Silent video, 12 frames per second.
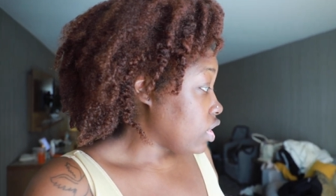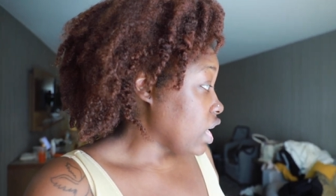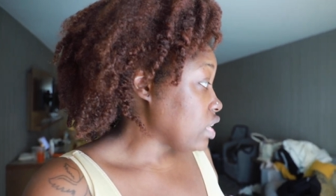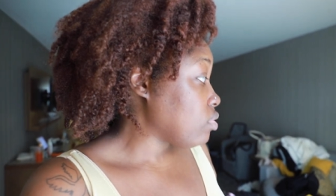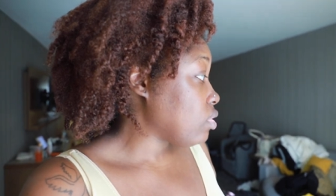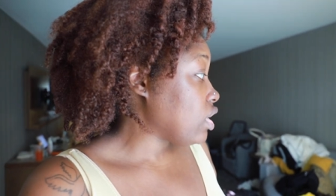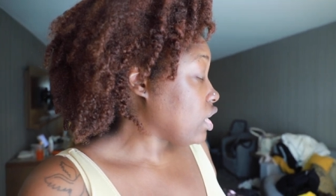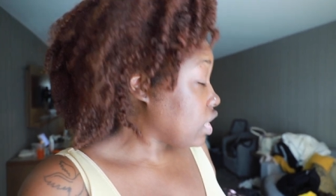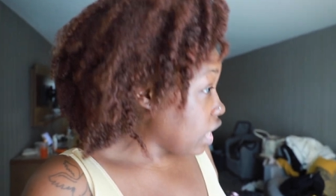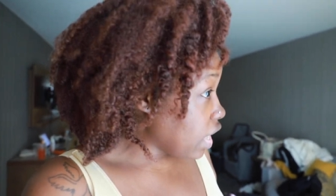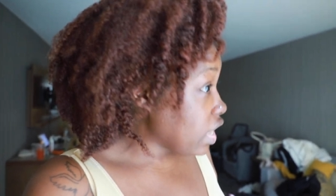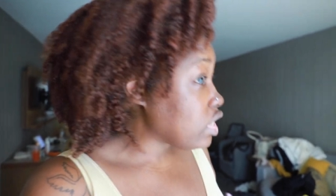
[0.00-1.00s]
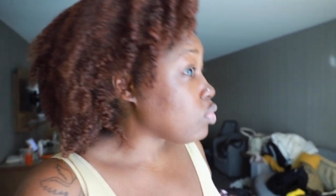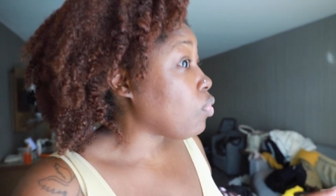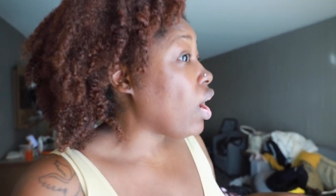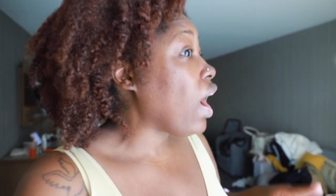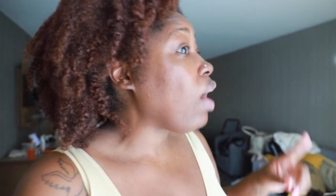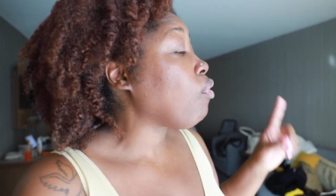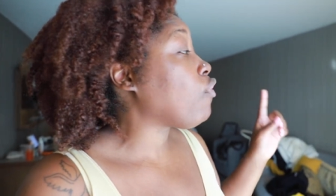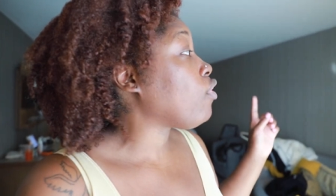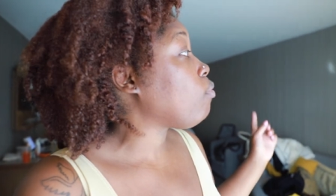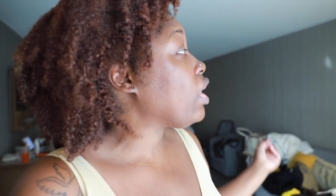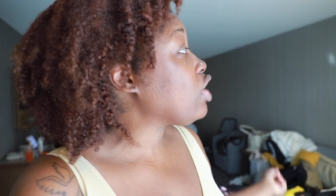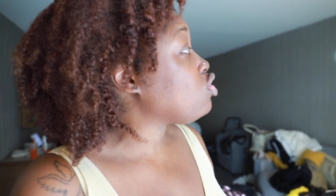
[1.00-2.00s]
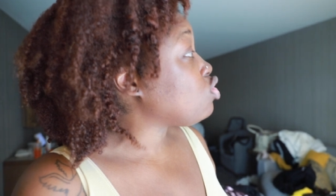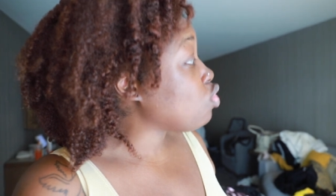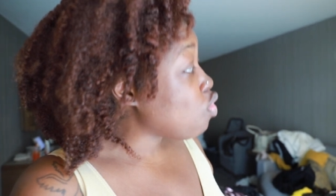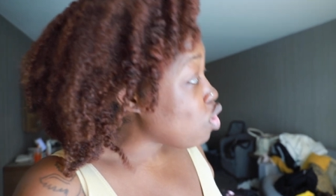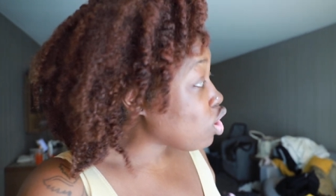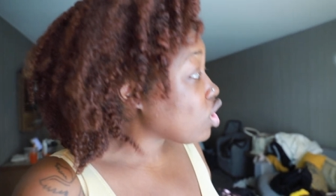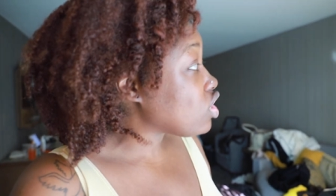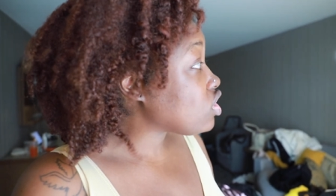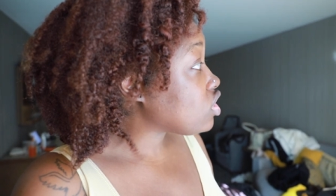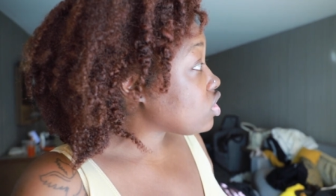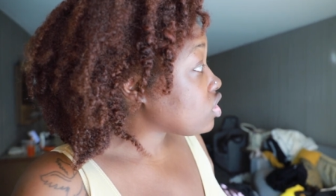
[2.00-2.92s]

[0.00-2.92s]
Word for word: That's what it, yeah, it's one hour from Lake George.